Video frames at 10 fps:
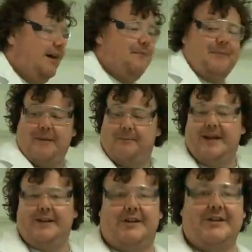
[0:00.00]
and then
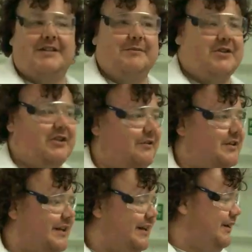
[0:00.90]
pay the customs
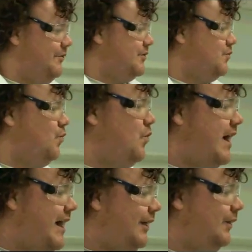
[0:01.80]
duty was
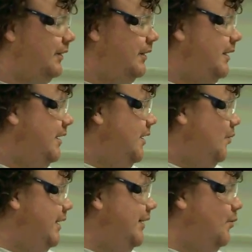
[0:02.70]
well,
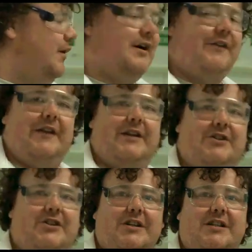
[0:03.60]
well worth it
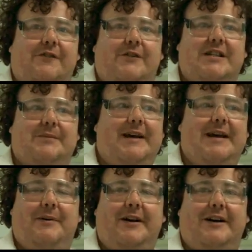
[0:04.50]
just for the
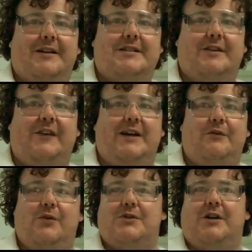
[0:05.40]
spare parts. The fact
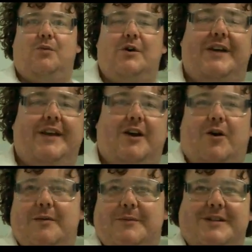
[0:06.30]
we've also got working
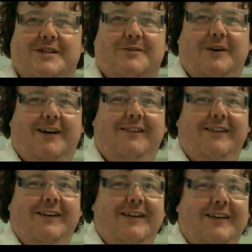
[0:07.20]
equipment as well
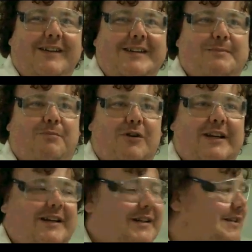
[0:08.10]
is
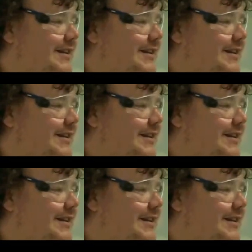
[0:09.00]
brilliant.